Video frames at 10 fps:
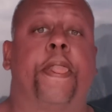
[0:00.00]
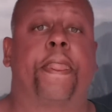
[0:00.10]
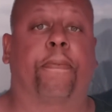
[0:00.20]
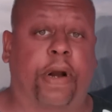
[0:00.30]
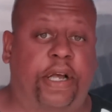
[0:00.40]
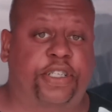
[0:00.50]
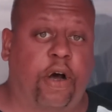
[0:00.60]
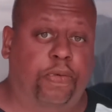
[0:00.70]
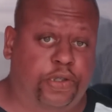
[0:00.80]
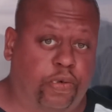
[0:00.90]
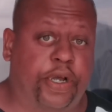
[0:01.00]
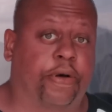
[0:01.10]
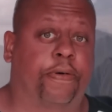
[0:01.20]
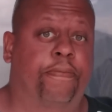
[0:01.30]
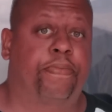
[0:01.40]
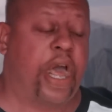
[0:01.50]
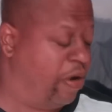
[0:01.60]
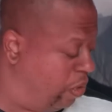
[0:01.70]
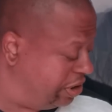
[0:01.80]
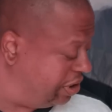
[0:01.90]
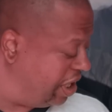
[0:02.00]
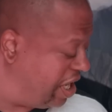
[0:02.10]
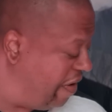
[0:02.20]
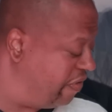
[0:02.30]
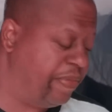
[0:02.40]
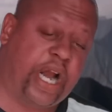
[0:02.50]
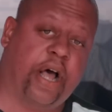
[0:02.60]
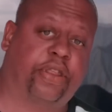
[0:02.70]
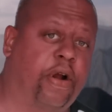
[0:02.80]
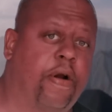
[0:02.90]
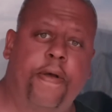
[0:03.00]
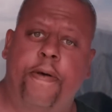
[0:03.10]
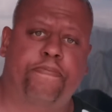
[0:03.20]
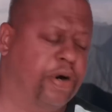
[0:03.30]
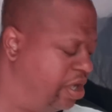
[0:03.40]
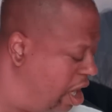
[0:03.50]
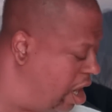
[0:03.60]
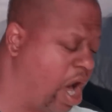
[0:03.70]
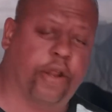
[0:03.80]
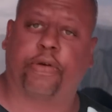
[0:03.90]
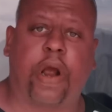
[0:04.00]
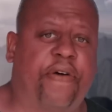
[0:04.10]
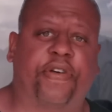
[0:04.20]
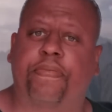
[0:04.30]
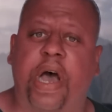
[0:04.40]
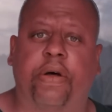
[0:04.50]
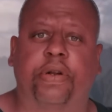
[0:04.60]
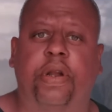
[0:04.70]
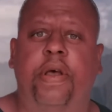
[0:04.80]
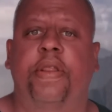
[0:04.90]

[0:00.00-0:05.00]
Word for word: What I saw was real. And it wasn't the government out there putting on a holographic mountain.